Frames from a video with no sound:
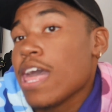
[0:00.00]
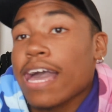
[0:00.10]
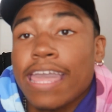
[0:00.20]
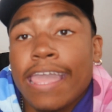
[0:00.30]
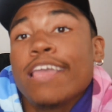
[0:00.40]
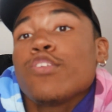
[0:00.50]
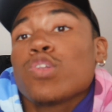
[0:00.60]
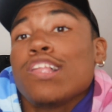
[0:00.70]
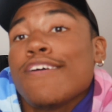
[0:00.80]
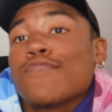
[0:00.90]
I can't get no
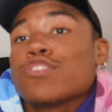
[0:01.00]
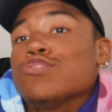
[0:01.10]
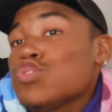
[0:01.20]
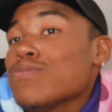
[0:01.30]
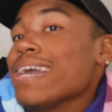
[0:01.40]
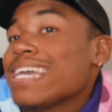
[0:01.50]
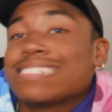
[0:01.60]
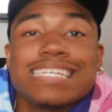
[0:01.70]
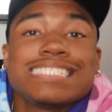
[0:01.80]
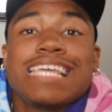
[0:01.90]
love on YouTube. I
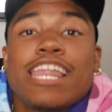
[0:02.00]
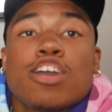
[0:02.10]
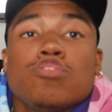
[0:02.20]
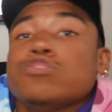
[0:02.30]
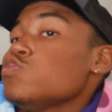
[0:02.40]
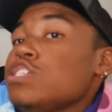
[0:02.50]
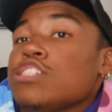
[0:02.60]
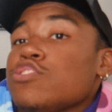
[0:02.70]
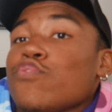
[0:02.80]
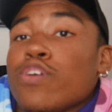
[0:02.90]
guess I just gotta go to
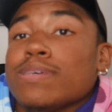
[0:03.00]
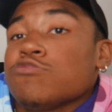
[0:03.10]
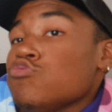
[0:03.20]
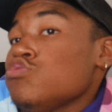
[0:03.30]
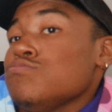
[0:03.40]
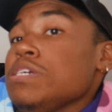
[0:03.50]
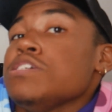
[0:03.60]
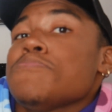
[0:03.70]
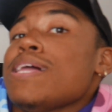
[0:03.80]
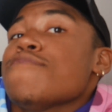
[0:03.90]
another. You feel me? Social
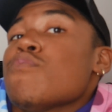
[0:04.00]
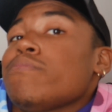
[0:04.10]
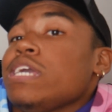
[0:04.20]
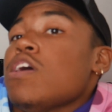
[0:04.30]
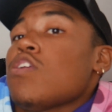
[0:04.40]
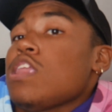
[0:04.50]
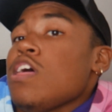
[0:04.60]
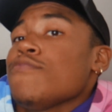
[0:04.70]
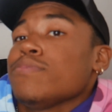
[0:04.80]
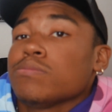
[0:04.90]
media platform to get all the
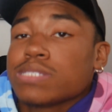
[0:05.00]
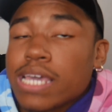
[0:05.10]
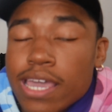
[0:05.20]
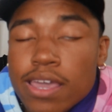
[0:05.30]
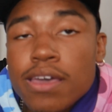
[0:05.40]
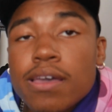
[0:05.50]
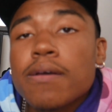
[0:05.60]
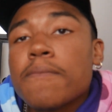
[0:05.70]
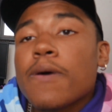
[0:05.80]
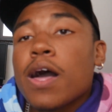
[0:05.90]
love. You know what I'm saying?
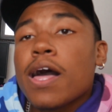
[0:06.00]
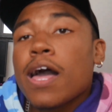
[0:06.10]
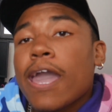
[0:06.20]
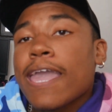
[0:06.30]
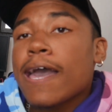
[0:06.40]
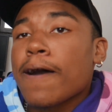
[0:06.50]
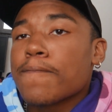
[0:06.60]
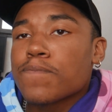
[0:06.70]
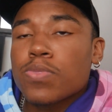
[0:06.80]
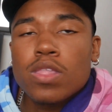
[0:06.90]
But uh, yeah.
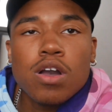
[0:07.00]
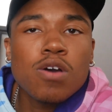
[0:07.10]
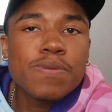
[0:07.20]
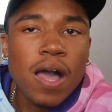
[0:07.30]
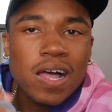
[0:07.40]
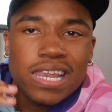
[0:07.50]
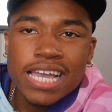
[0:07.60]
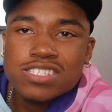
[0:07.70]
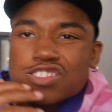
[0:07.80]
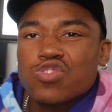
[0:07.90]
Hope y'all
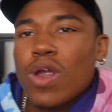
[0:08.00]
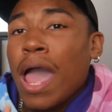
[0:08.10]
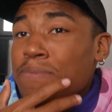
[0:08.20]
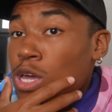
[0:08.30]
like, subscribe.